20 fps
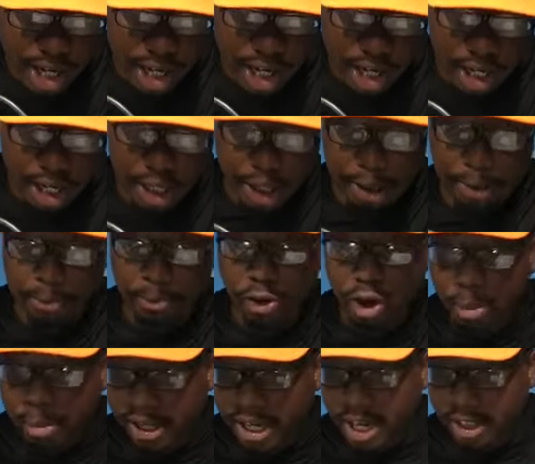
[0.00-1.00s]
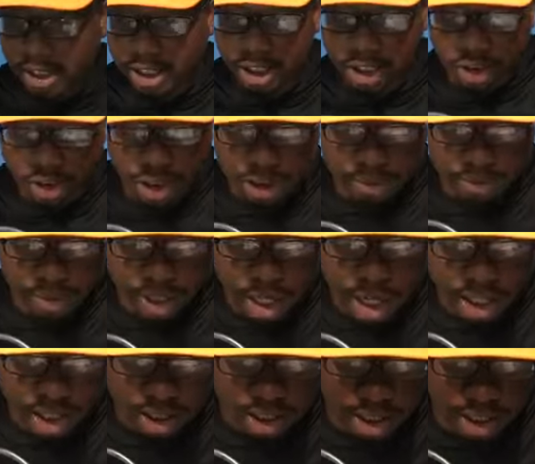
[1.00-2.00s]
We'll be out there, of course, with
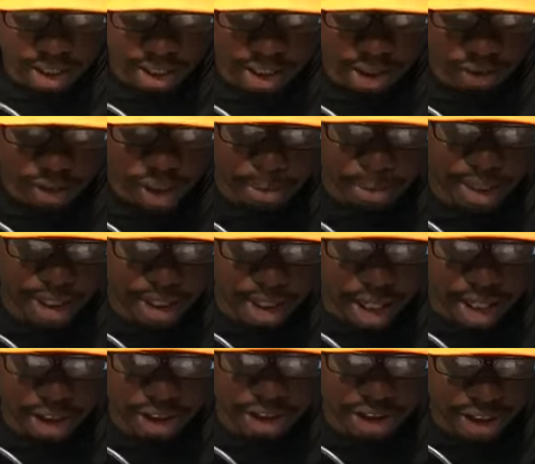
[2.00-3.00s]
our equipment and our